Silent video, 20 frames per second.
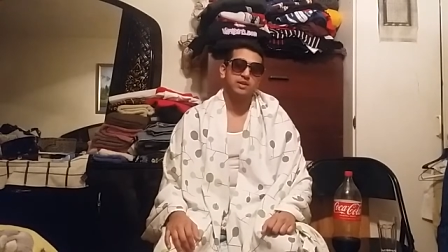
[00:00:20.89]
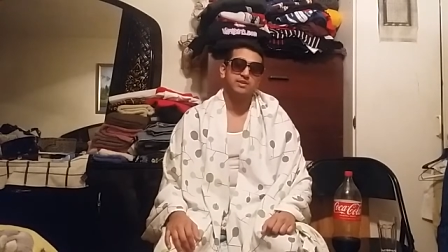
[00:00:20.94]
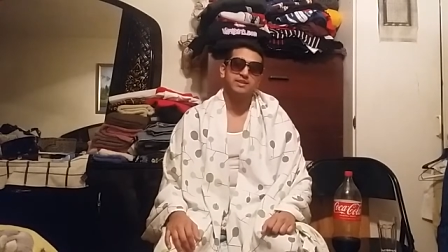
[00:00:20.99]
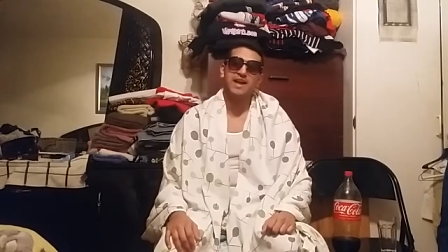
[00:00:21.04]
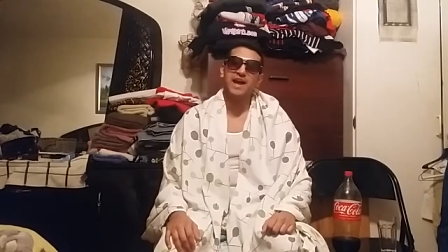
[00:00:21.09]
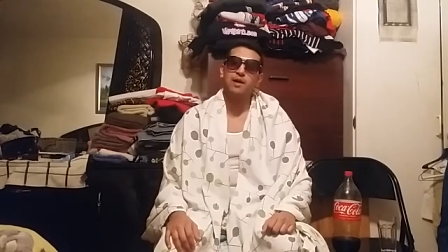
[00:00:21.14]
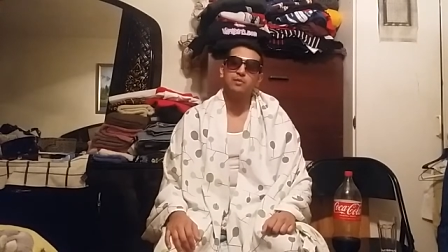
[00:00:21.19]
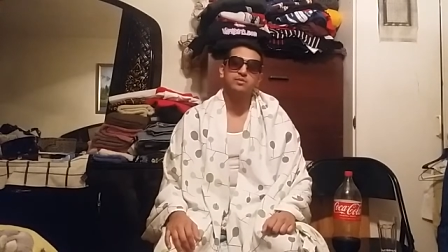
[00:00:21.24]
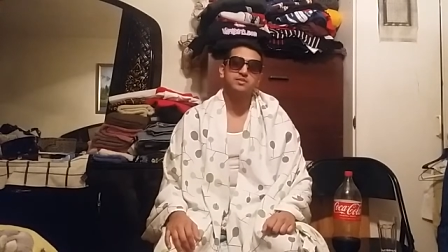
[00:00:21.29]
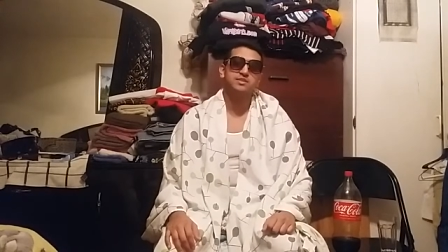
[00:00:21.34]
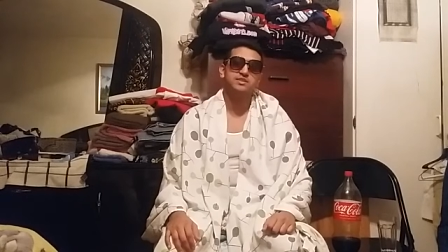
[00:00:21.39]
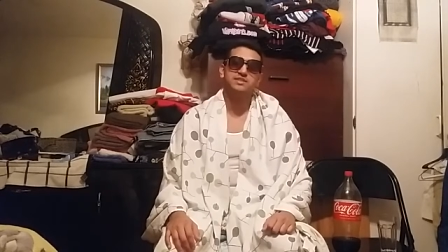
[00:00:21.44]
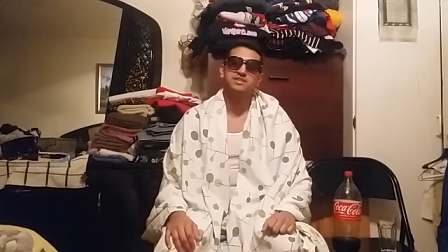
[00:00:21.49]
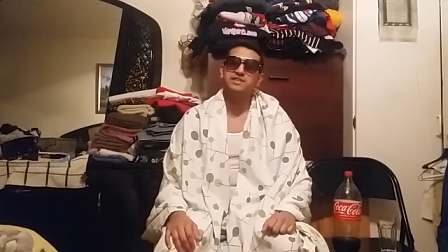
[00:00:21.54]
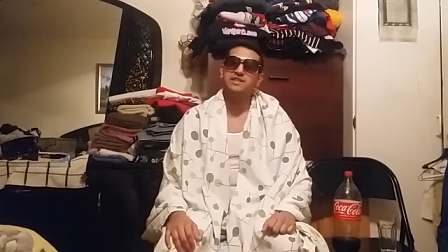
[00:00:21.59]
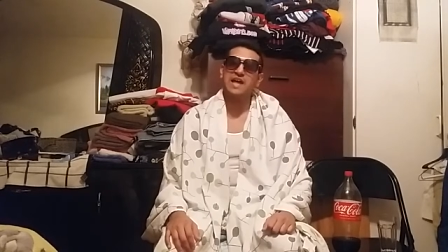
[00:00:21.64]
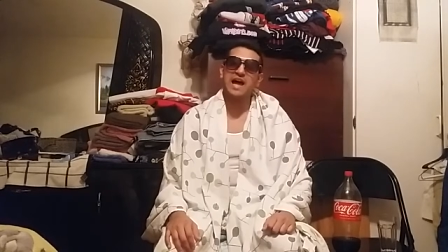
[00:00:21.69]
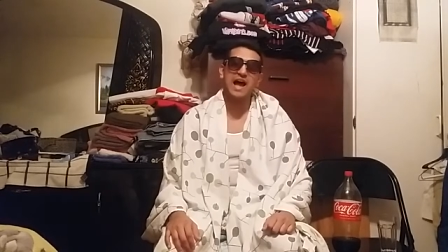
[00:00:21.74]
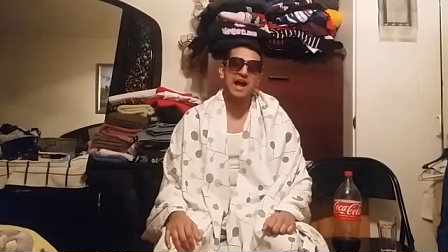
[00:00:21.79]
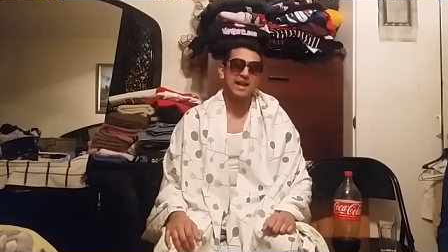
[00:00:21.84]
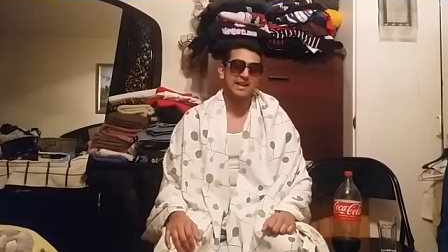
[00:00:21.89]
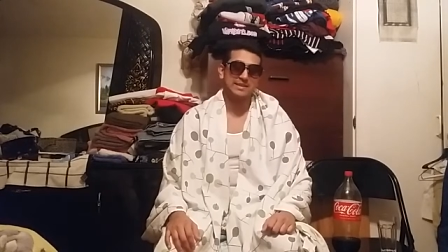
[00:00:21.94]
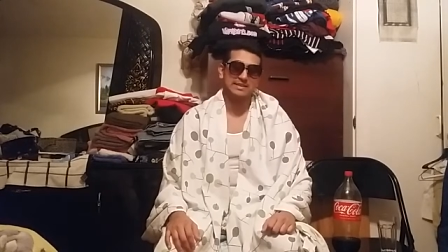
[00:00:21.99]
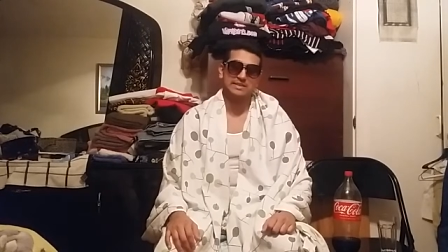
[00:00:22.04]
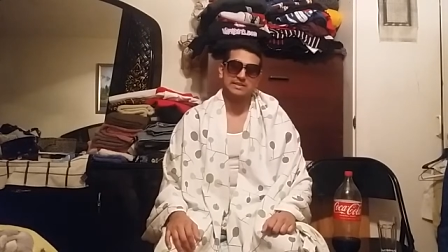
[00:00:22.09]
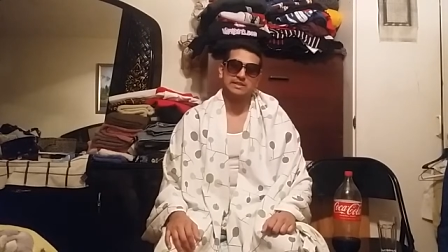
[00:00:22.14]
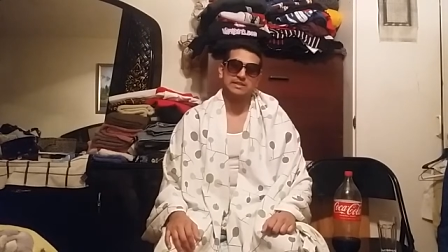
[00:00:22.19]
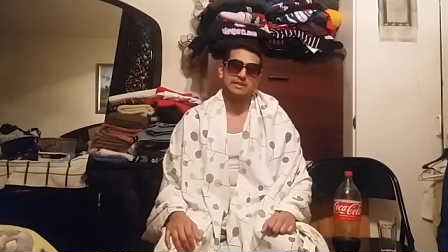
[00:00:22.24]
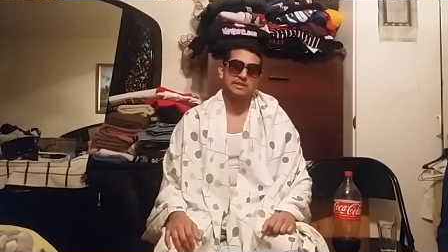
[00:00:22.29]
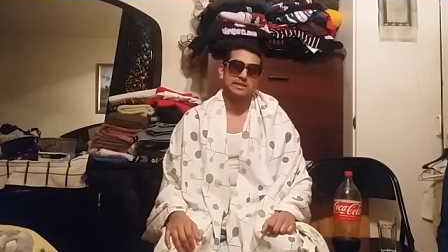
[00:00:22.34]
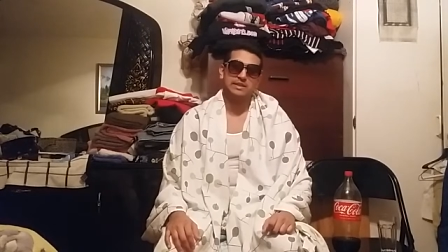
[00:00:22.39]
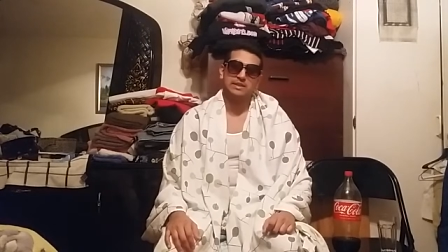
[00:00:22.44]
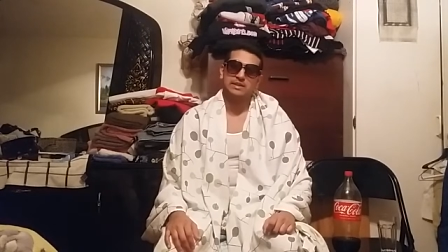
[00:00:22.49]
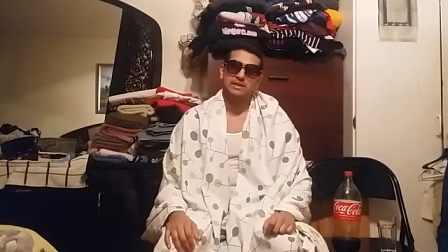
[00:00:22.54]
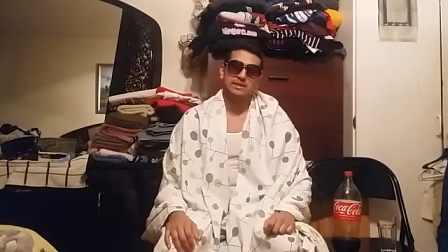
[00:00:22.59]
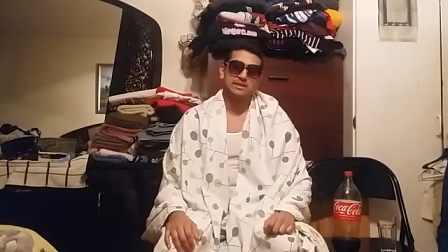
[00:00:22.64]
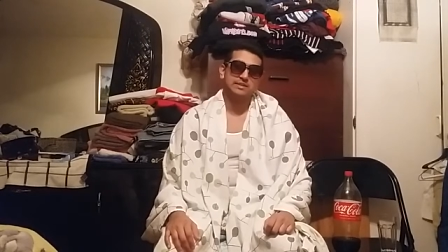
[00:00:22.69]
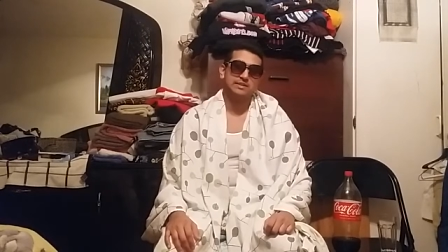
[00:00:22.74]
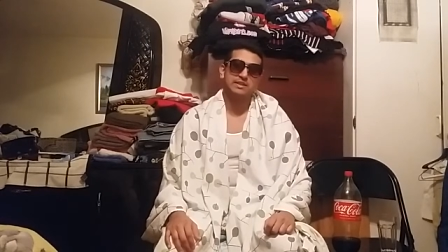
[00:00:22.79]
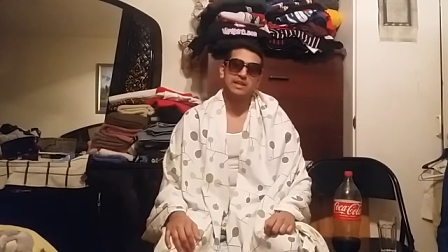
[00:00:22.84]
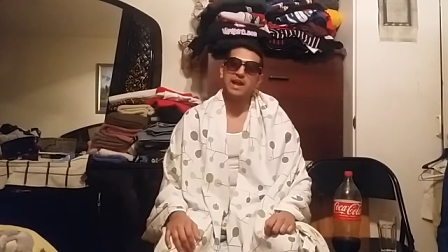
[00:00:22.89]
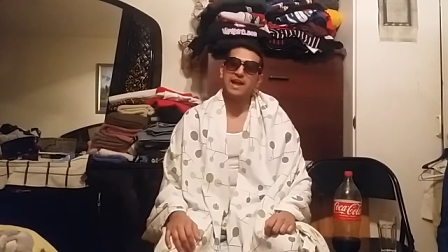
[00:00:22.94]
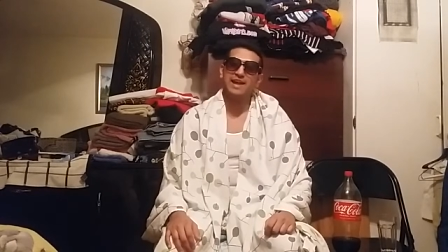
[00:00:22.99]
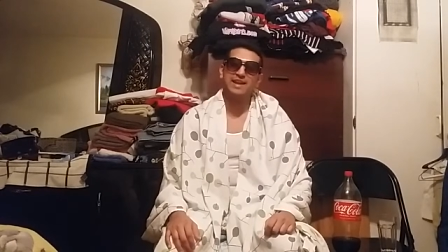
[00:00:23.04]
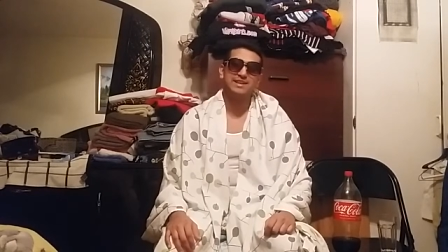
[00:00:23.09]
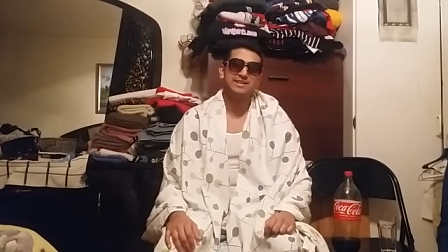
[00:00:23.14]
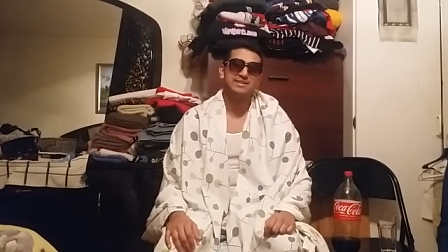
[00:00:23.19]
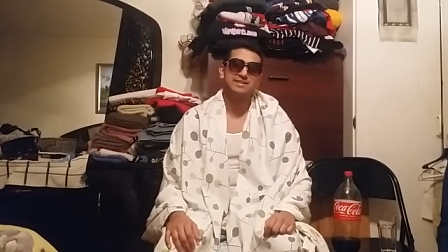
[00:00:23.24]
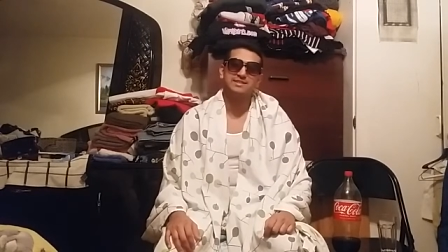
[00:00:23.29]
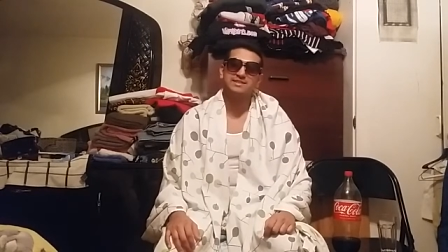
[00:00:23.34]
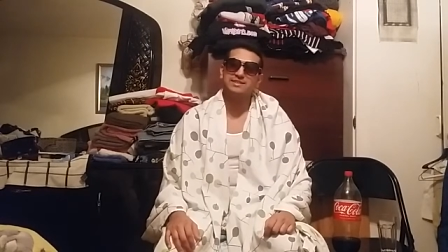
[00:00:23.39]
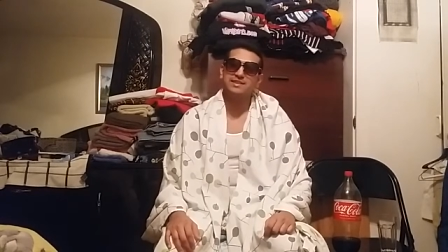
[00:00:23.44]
That is not a